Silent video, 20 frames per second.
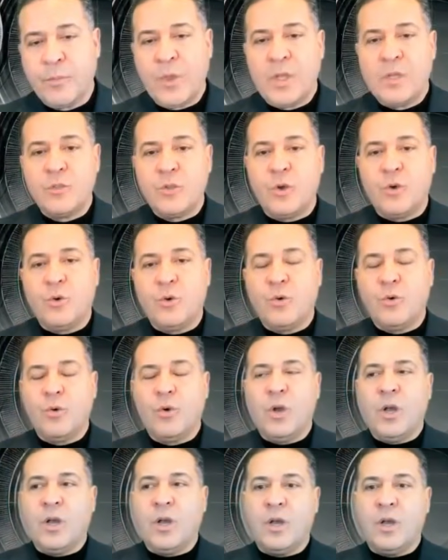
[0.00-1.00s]
So
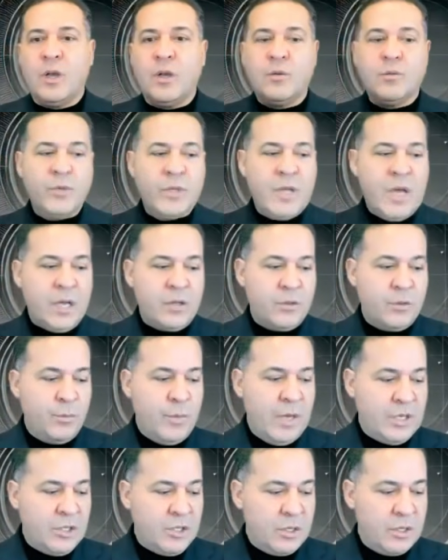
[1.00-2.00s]
without
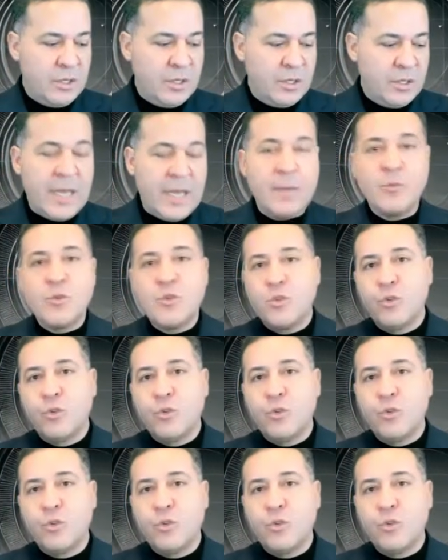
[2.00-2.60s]
mentioning the names,